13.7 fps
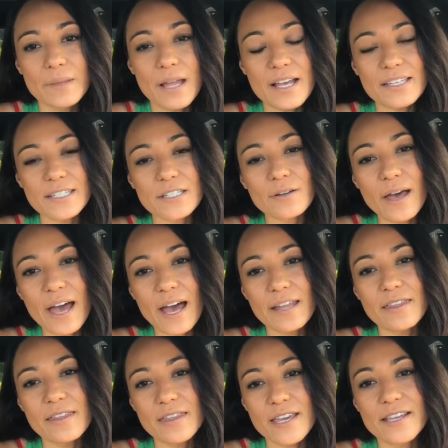I still had
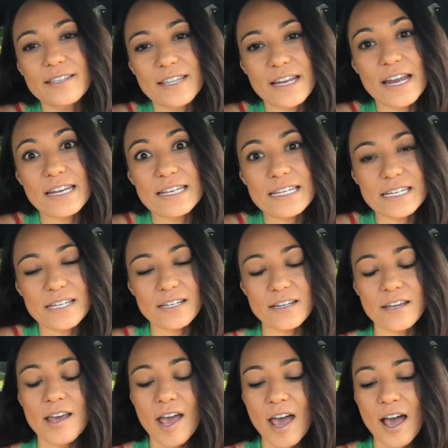the things that I needed.
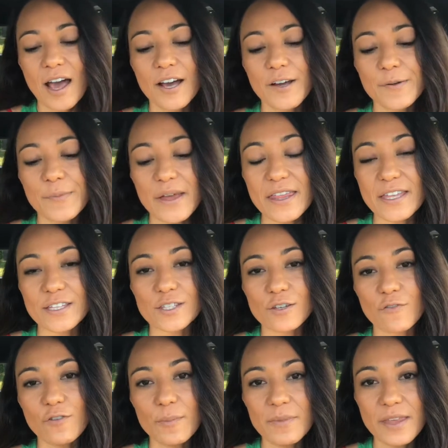And then so
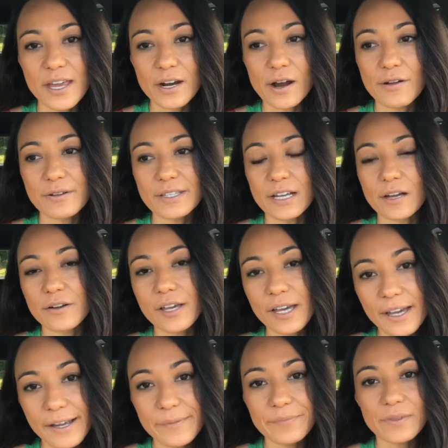from there I was like,
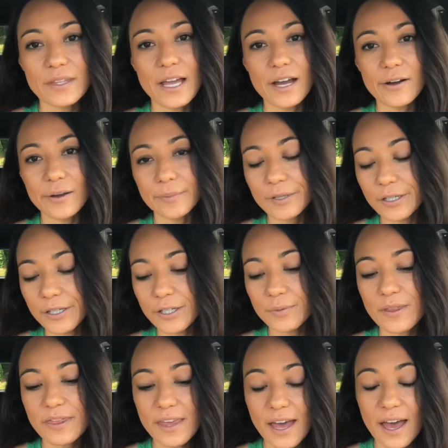okay, now I'm good
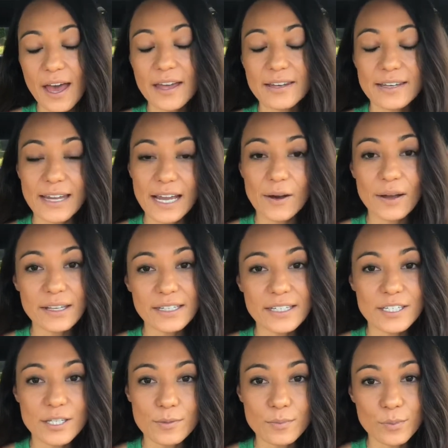with that. Now I need
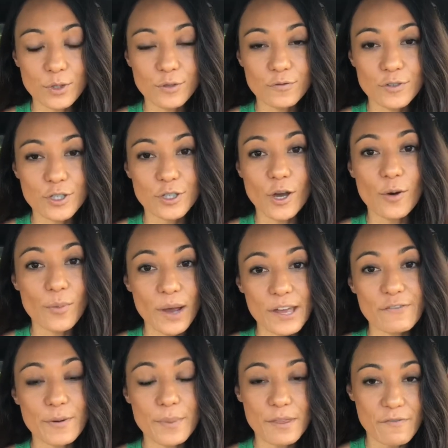to move away
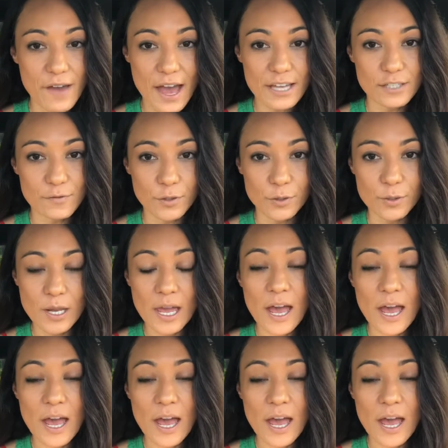from the fast food.